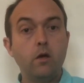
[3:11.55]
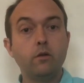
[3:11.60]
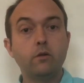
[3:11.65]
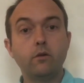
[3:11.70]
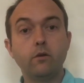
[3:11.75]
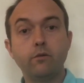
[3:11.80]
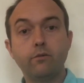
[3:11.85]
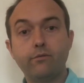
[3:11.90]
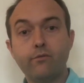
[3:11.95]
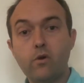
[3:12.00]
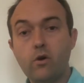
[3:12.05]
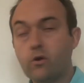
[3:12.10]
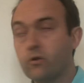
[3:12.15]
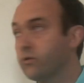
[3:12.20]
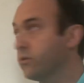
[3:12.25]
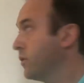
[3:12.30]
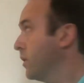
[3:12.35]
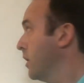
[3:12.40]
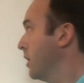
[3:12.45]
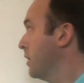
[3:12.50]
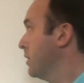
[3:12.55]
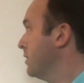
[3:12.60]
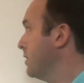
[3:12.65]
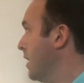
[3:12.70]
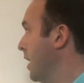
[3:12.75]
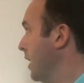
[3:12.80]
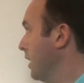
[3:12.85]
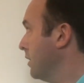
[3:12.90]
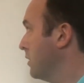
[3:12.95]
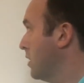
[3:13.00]
So first,
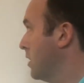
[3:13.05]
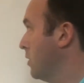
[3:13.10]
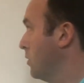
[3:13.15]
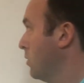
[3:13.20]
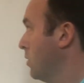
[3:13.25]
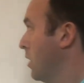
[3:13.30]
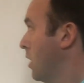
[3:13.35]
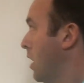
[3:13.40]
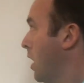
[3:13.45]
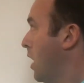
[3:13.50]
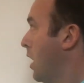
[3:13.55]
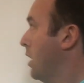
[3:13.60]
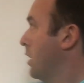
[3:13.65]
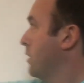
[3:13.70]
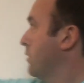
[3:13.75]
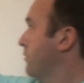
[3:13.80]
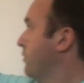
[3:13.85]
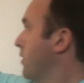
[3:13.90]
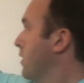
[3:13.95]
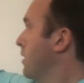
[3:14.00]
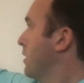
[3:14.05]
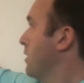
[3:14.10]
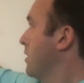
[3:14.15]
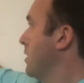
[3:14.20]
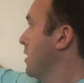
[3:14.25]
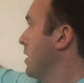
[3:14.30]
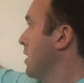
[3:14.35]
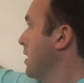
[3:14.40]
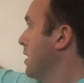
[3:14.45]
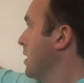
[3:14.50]
take note of
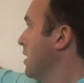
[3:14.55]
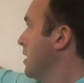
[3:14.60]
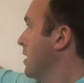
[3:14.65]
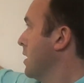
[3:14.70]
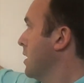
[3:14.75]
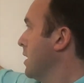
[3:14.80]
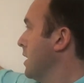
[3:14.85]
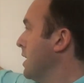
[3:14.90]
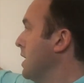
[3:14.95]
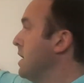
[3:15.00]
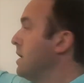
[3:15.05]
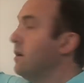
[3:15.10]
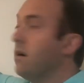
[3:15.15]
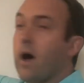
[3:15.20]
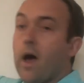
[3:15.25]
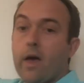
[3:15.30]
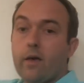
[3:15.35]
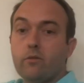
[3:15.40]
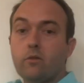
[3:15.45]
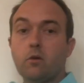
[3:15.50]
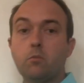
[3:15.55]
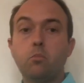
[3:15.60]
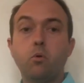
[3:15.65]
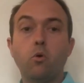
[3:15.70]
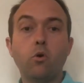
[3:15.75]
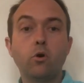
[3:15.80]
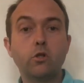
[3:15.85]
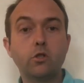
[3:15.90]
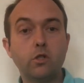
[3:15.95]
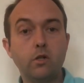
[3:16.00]
the elastic
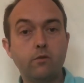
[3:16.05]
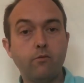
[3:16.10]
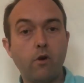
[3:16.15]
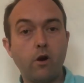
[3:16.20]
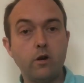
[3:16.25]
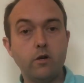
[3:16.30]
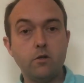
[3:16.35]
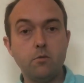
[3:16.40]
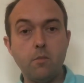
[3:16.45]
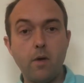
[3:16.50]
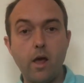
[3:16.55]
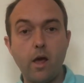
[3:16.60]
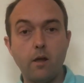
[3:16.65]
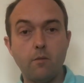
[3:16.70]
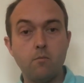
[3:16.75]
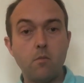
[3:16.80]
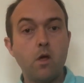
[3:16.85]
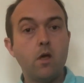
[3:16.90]
portion of our demand.